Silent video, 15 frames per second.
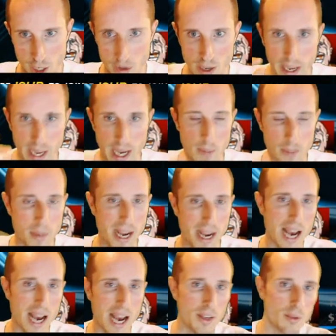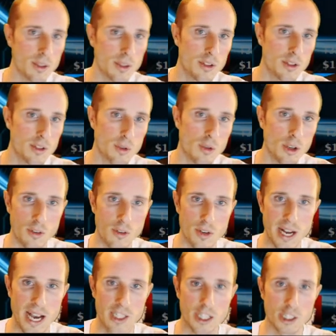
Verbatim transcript: And by having it with scroll over on action,